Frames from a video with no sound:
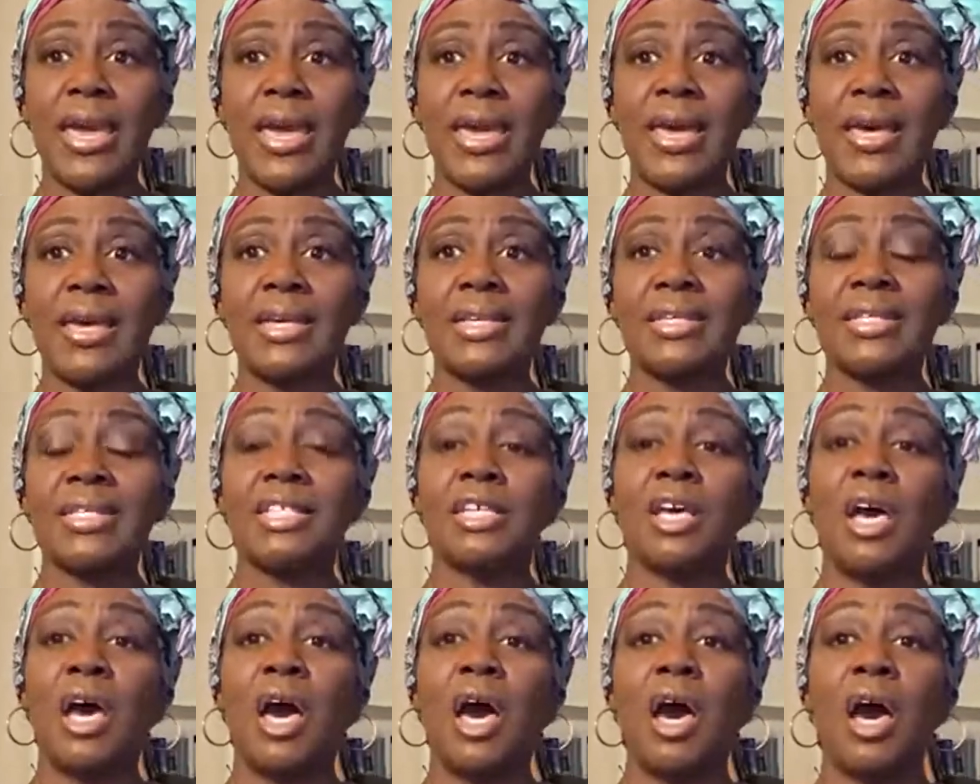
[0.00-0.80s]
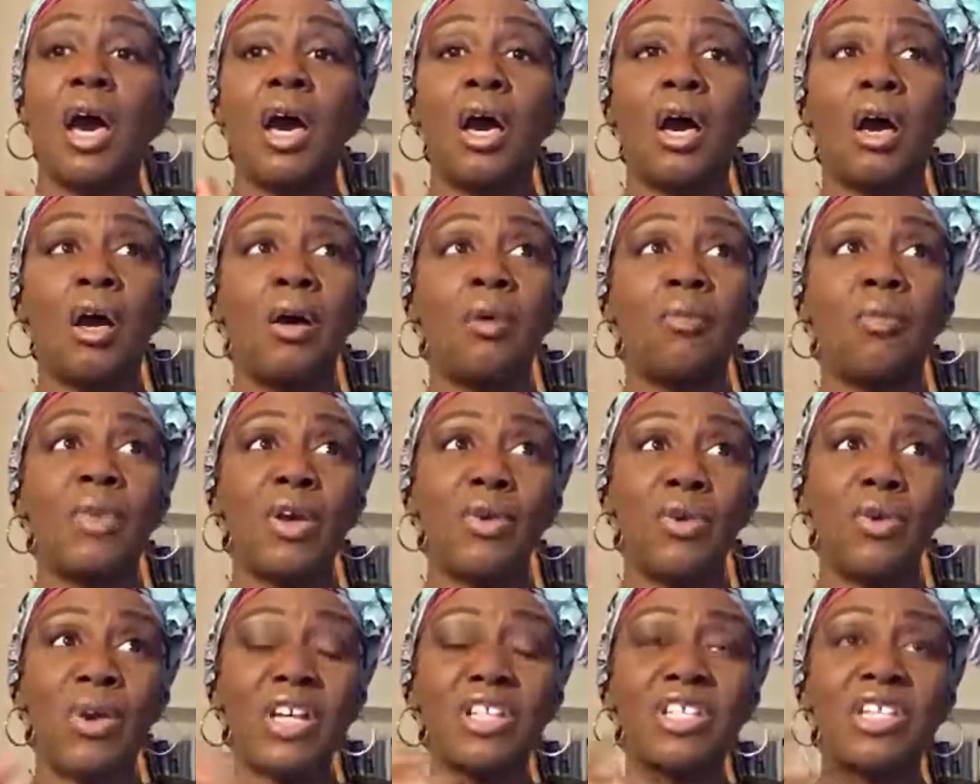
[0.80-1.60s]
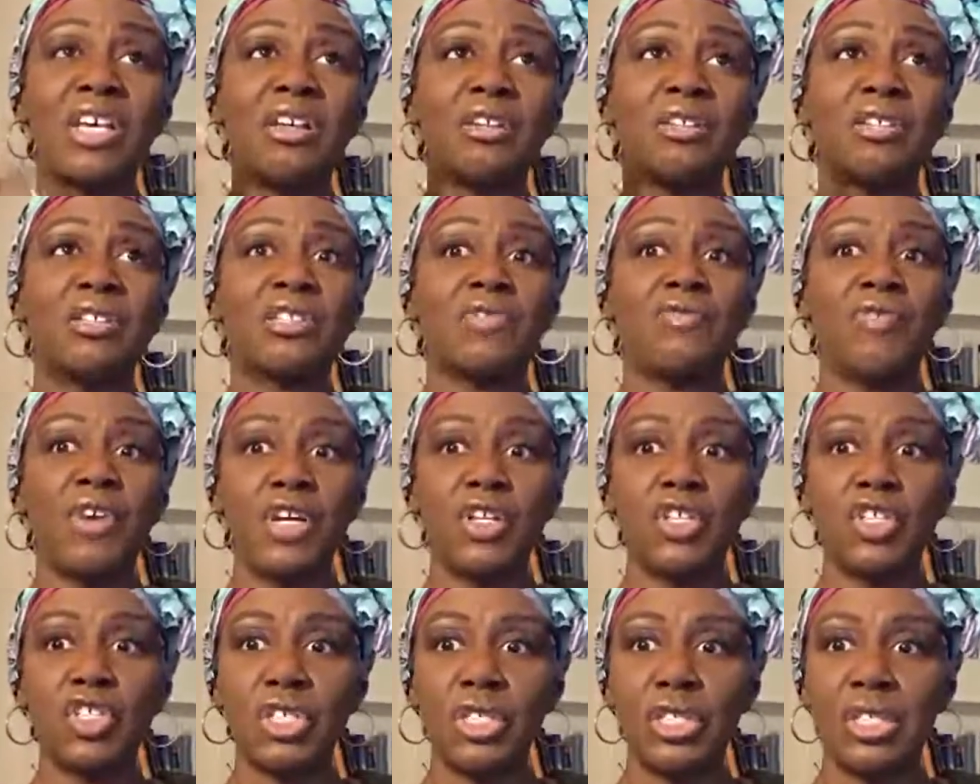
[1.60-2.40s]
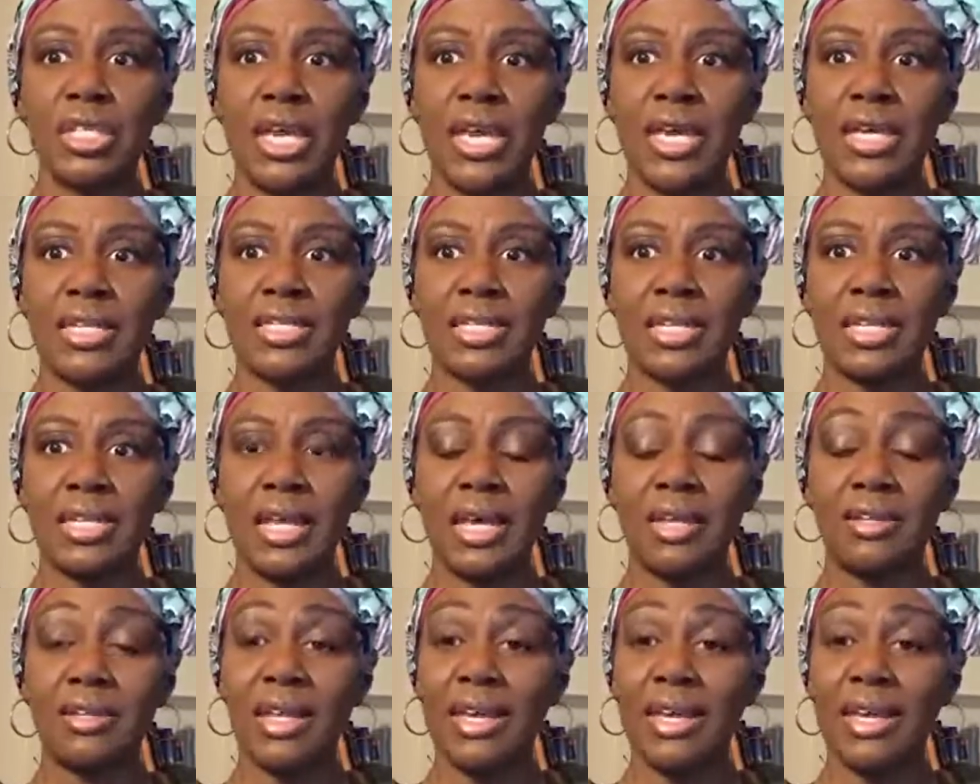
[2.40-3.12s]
has a lot,